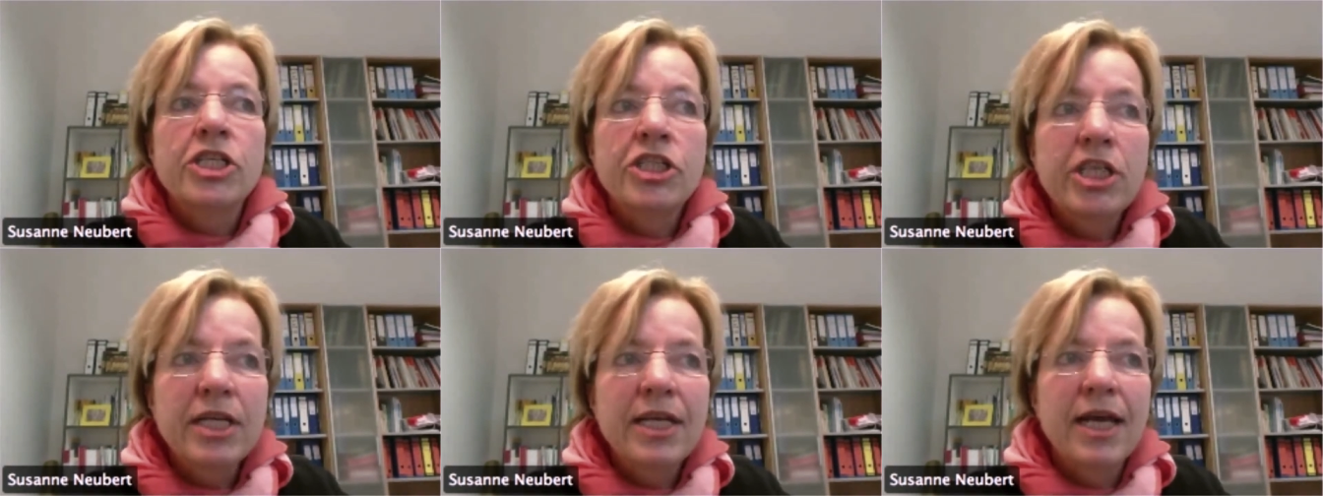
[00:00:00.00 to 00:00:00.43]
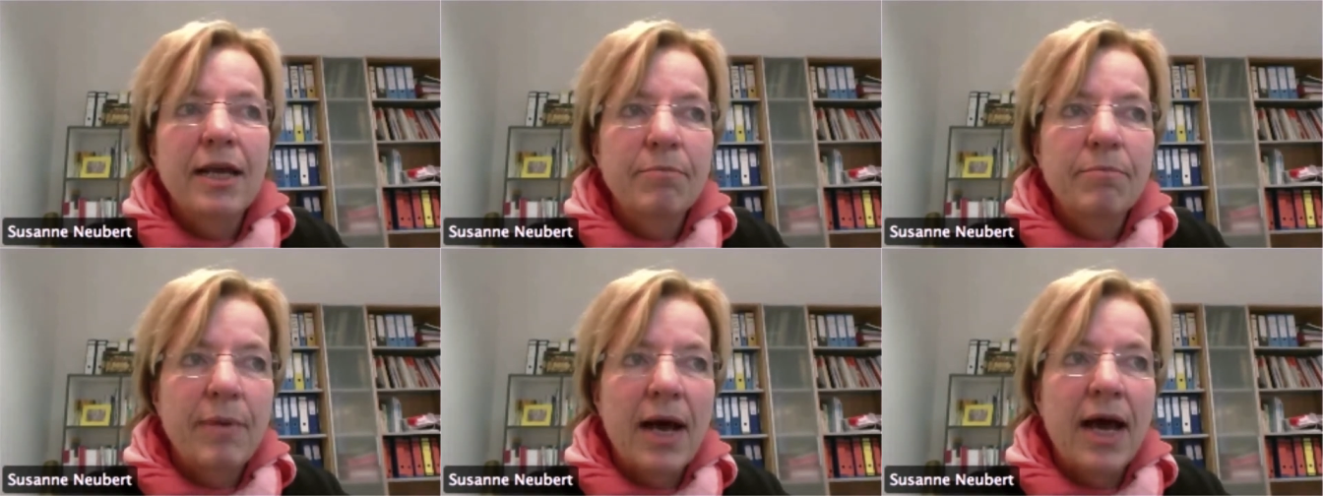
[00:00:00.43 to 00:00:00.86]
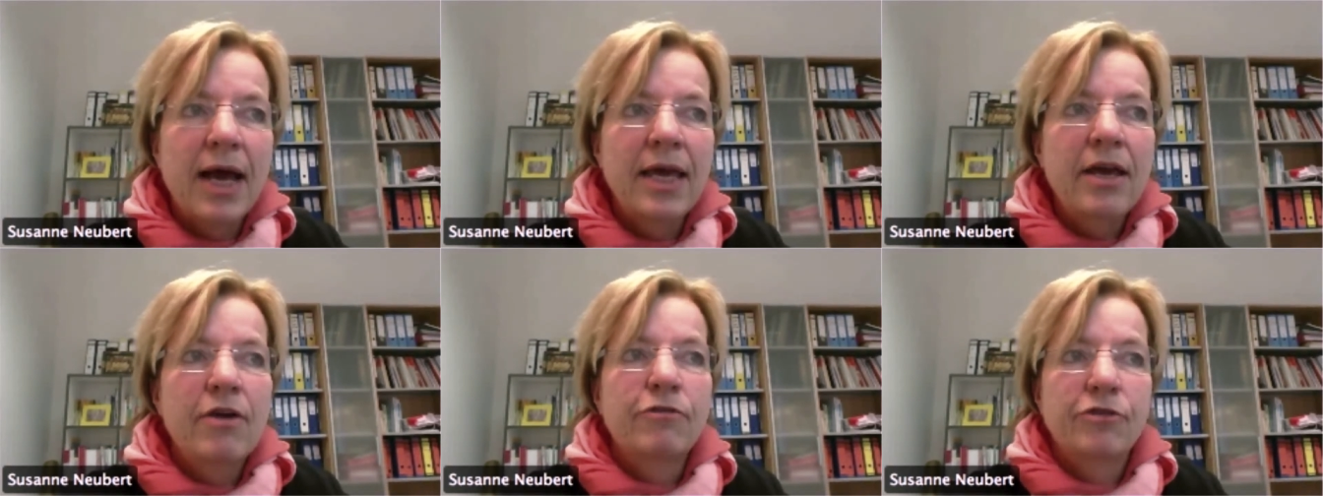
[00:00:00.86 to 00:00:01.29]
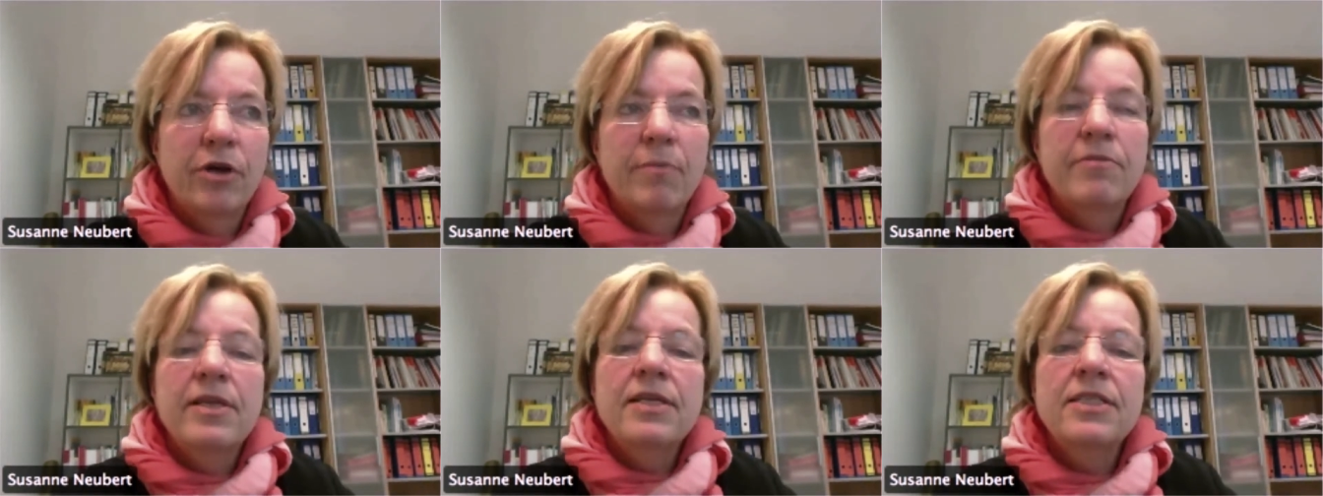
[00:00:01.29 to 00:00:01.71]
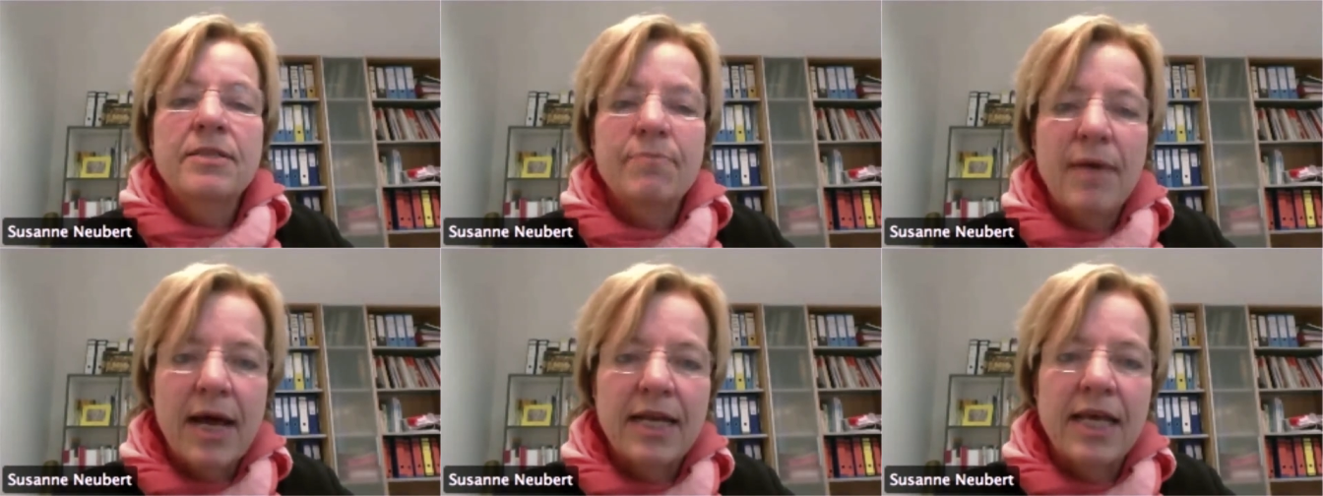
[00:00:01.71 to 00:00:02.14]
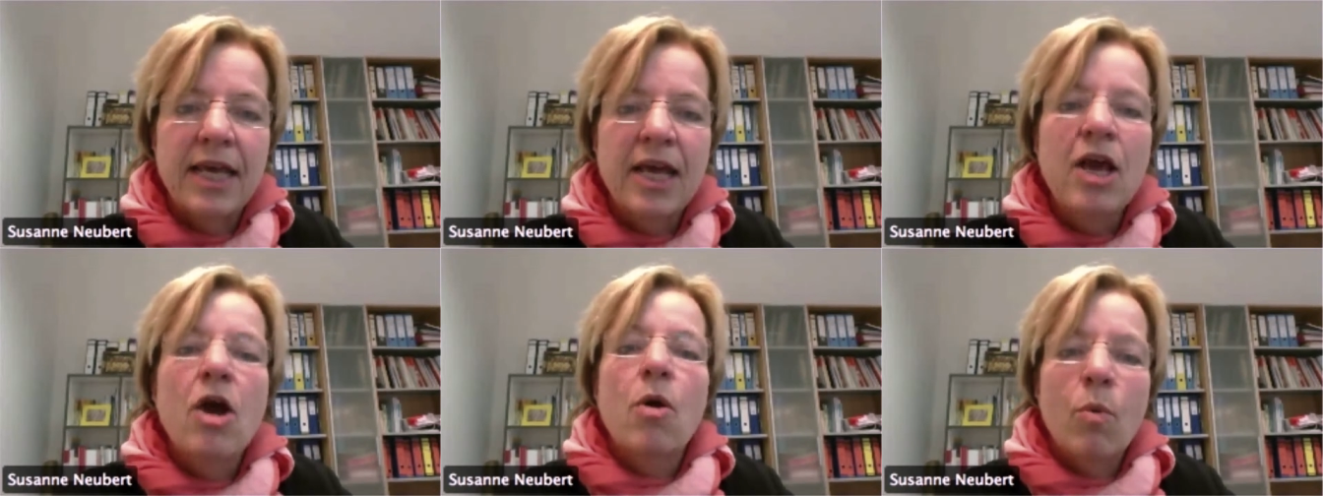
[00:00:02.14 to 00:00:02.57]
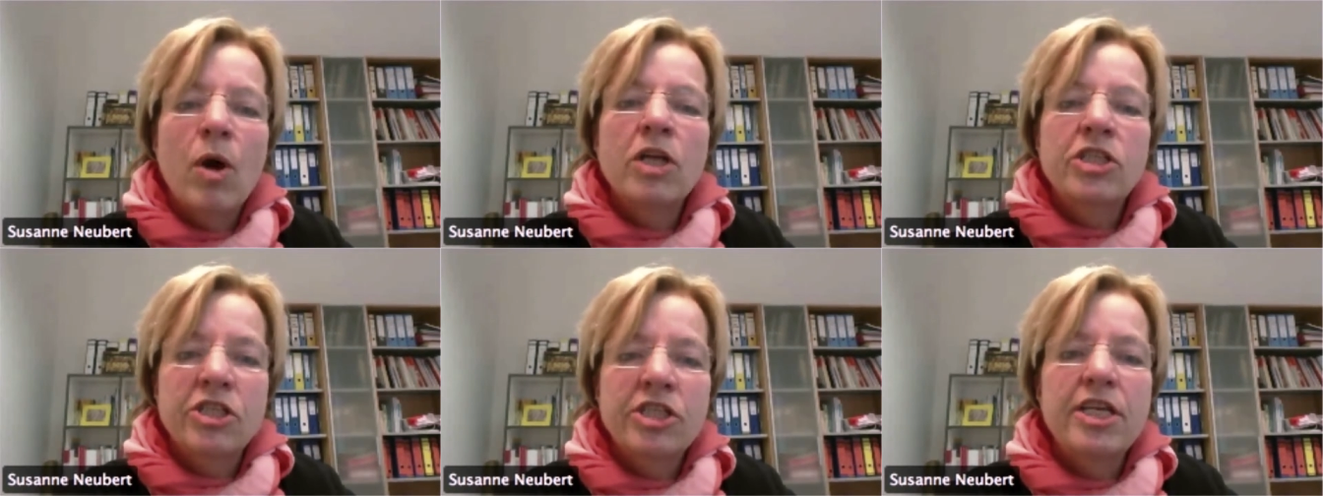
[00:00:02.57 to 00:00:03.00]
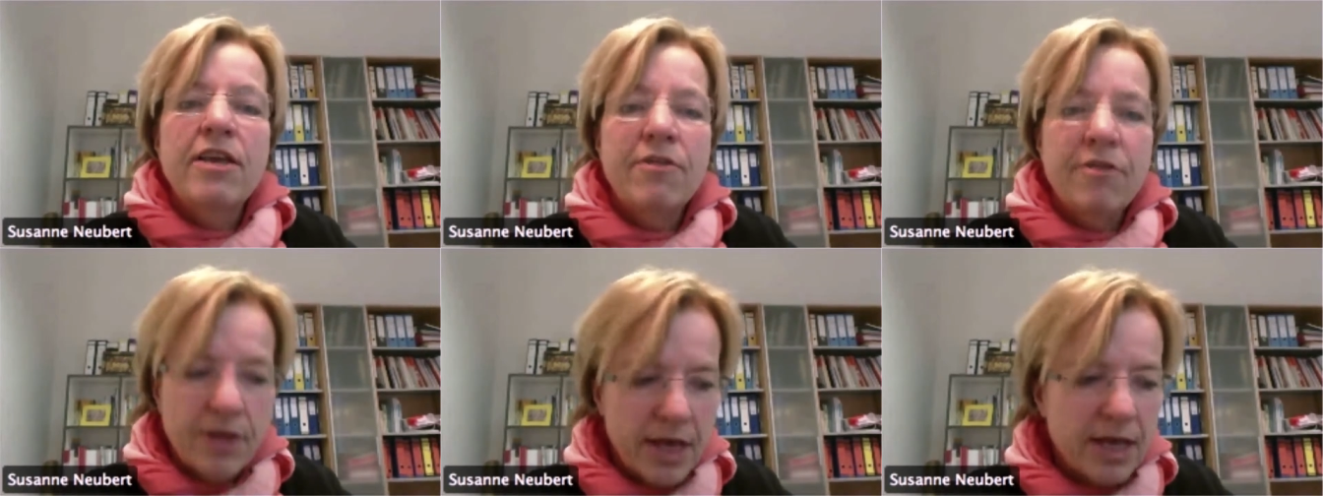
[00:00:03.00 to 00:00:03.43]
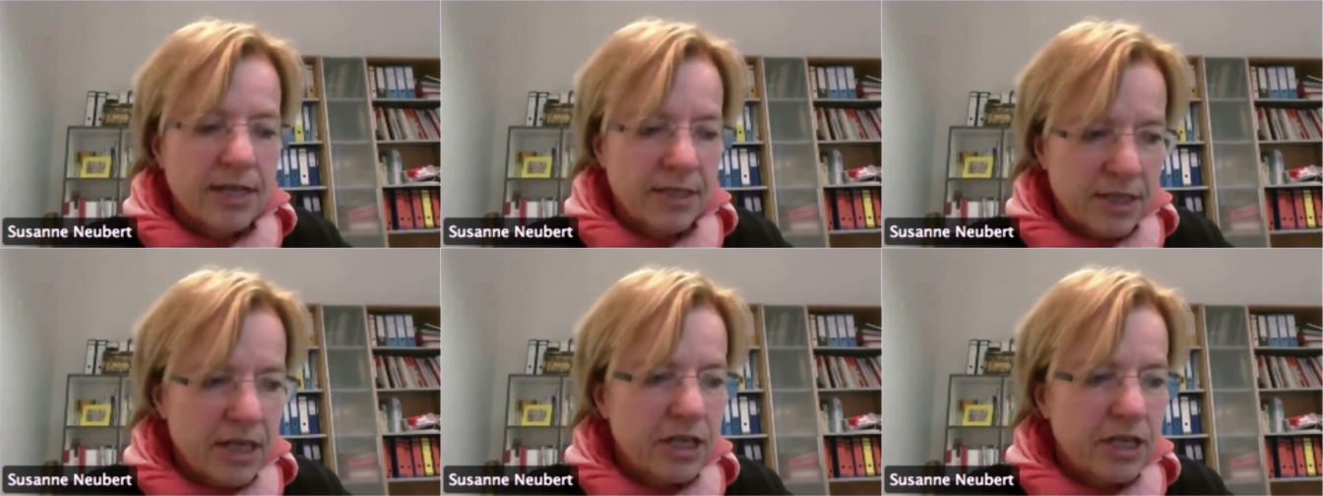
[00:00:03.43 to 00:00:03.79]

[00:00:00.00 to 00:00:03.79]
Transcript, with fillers: she can buy from this money what she thinks